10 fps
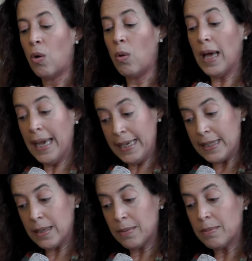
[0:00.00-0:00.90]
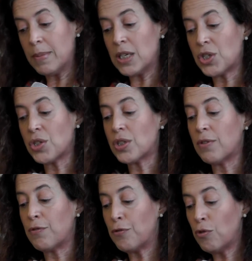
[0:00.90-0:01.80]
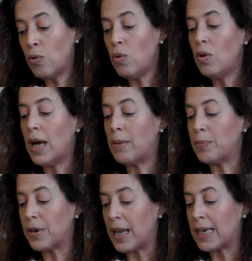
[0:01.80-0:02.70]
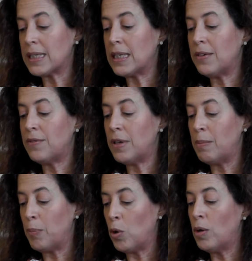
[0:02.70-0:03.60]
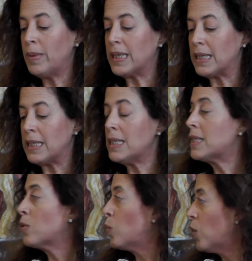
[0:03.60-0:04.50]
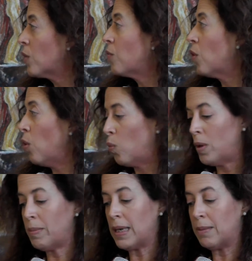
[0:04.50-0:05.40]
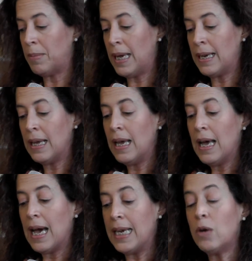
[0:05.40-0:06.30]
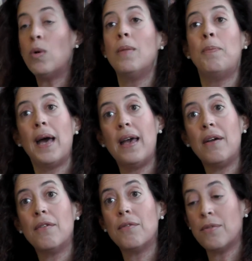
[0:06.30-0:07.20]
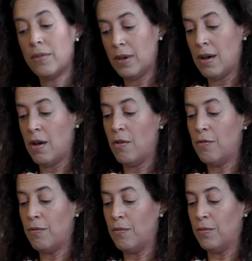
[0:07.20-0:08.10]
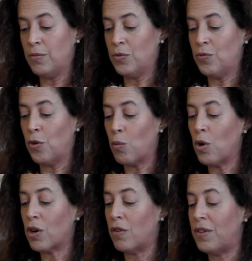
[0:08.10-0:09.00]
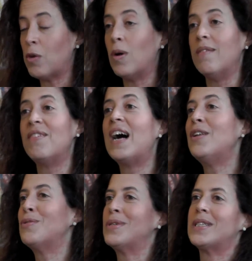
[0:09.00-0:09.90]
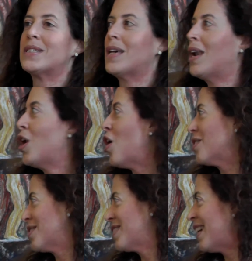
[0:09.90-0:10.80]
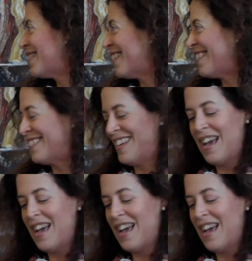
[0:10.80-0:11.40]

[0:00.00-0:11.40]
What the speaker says: Goal 8 mentions the full and productive employment and decent work for all women and men, and equal pay for work of equal value, which is a long-standing